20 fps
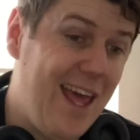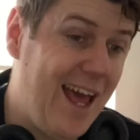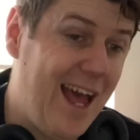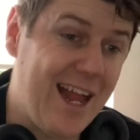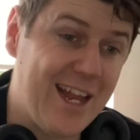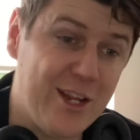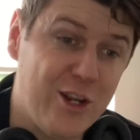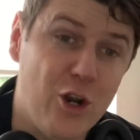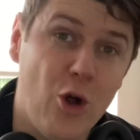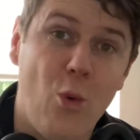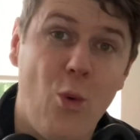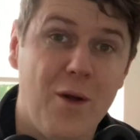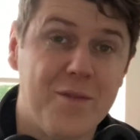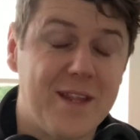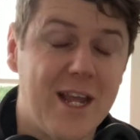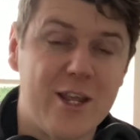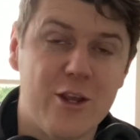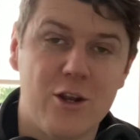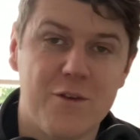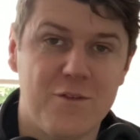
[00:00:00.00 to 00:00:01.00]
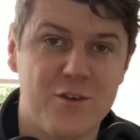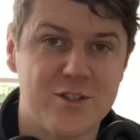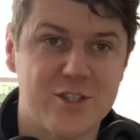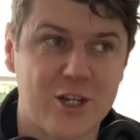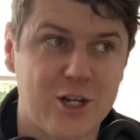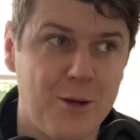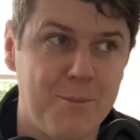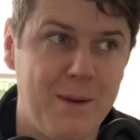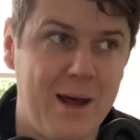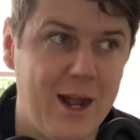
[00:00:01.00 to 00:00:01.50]
and you don't want that universe to
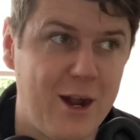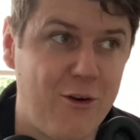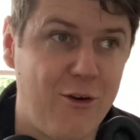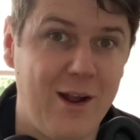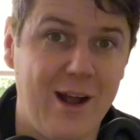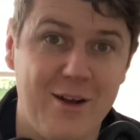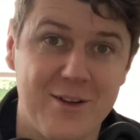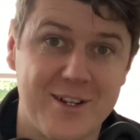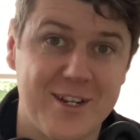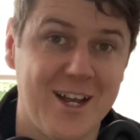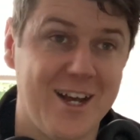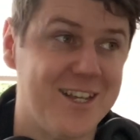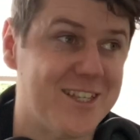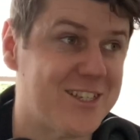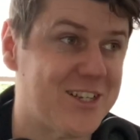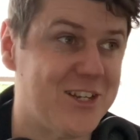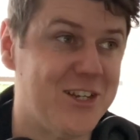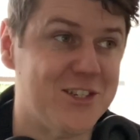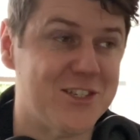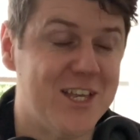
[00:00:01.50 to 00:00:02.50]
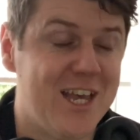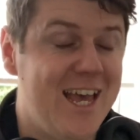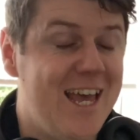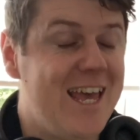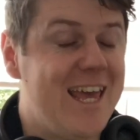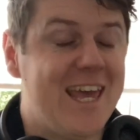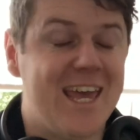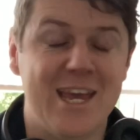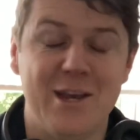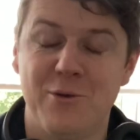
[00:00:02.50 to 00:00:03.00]
come back around, guys, because
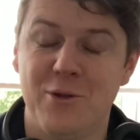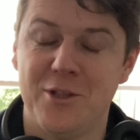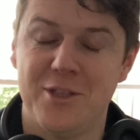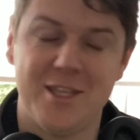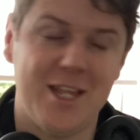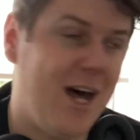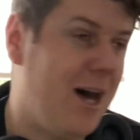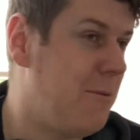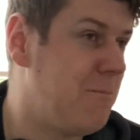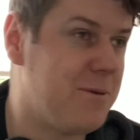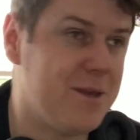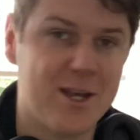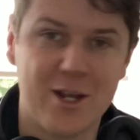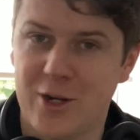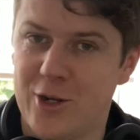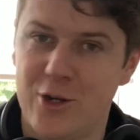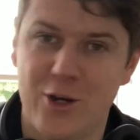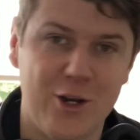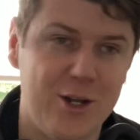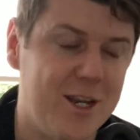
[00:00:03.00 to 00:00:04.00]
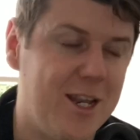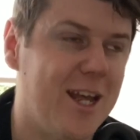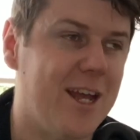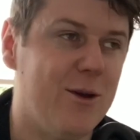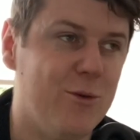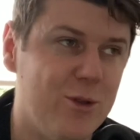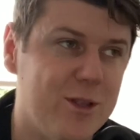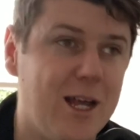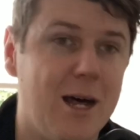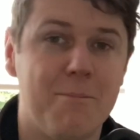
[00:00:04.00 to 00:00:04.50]
it will not be a good,
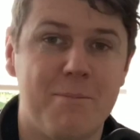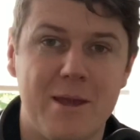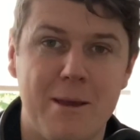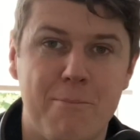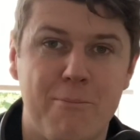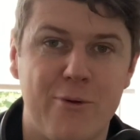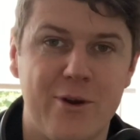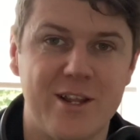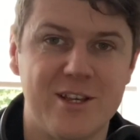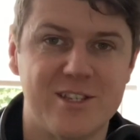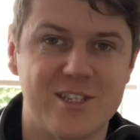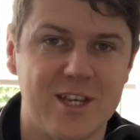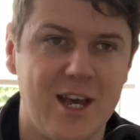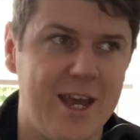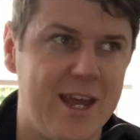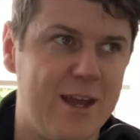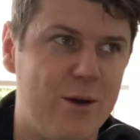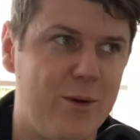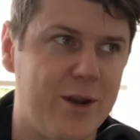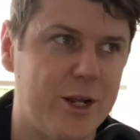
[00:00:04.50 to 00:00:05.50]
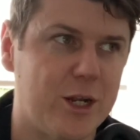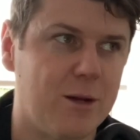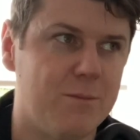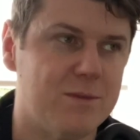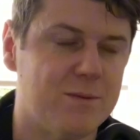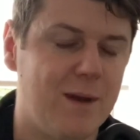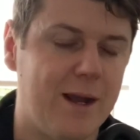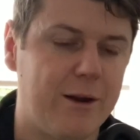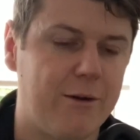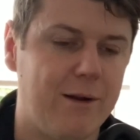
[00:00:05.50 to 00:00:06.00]
it will not be a pretty sight when it
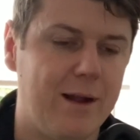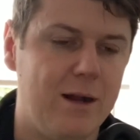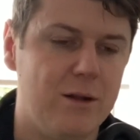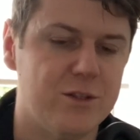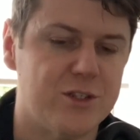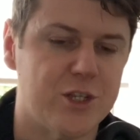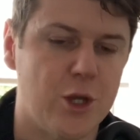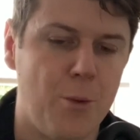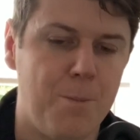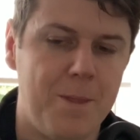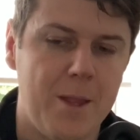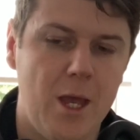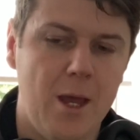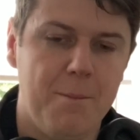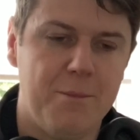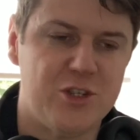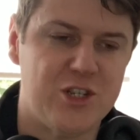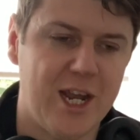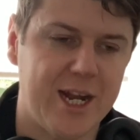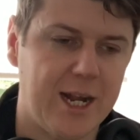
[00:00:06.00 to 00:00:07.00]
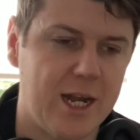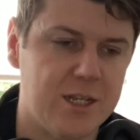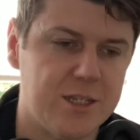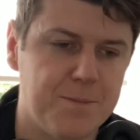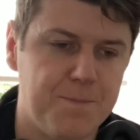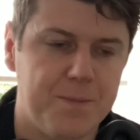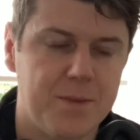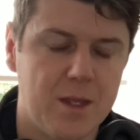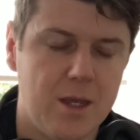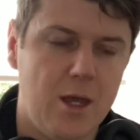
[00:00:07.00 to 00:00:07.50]
comes back around. So, but yeah, guys,
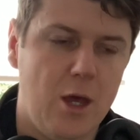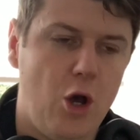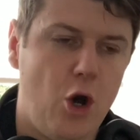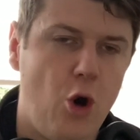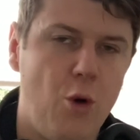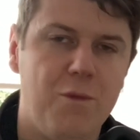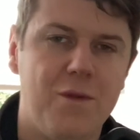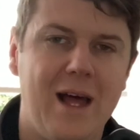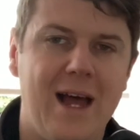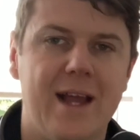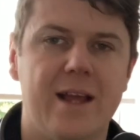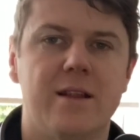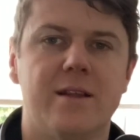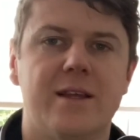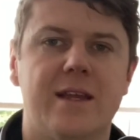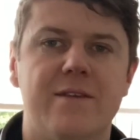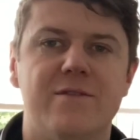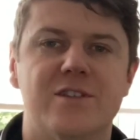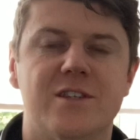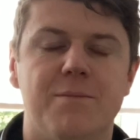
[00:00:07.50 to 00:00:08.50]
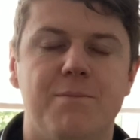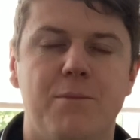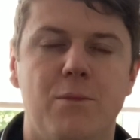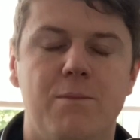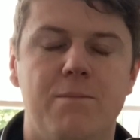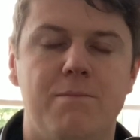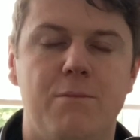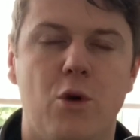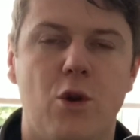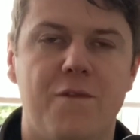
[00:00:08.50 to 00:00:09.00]
hope that gives
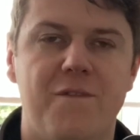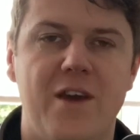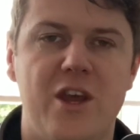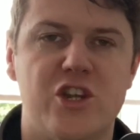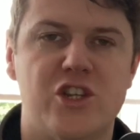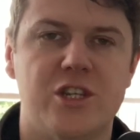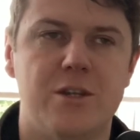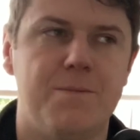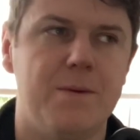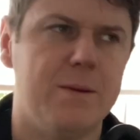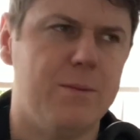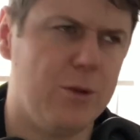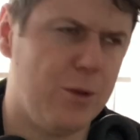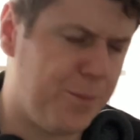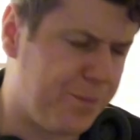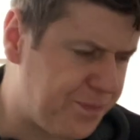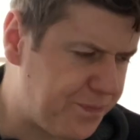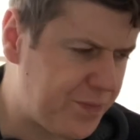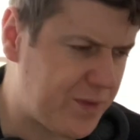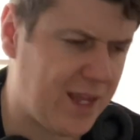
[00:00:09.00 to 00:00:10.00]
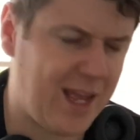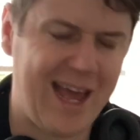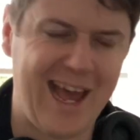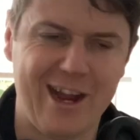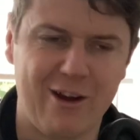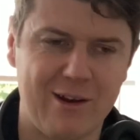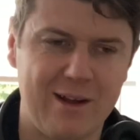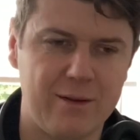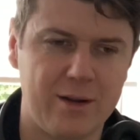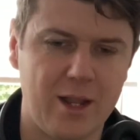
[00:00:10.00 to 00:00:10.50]
some motivation to people.
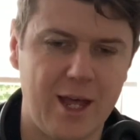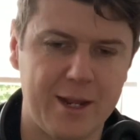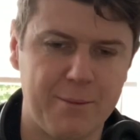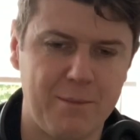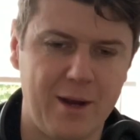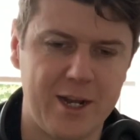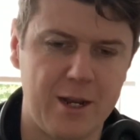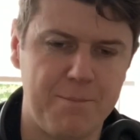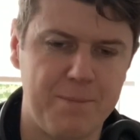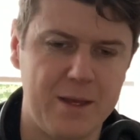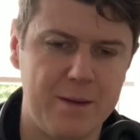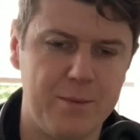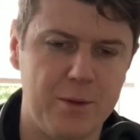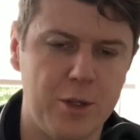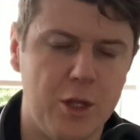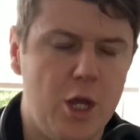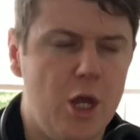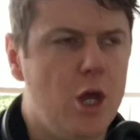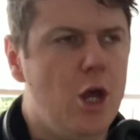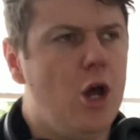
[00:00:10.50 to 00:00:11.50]
Hang around like-minded people.